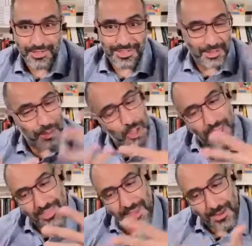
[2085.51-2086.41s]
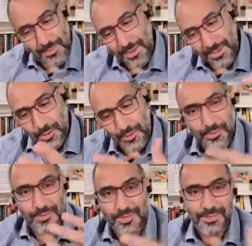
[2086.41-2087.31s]
They look at them, they sort of
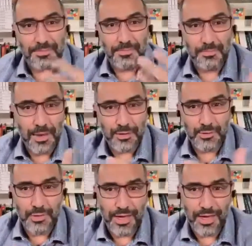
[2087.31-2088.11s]
measure